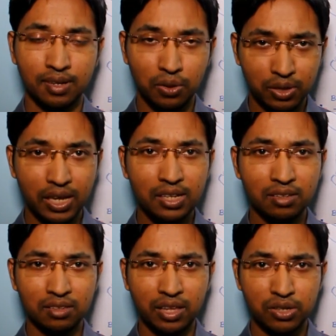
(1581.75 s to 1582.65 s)
Okay,
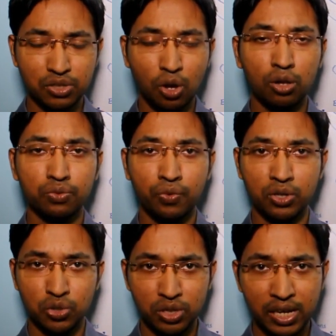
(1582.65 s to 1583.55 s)
that's all
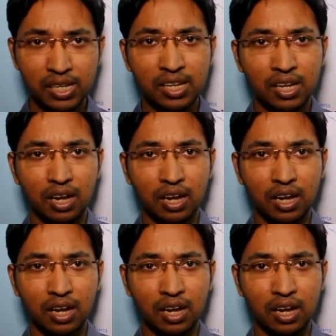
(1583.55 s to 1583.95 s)
for today.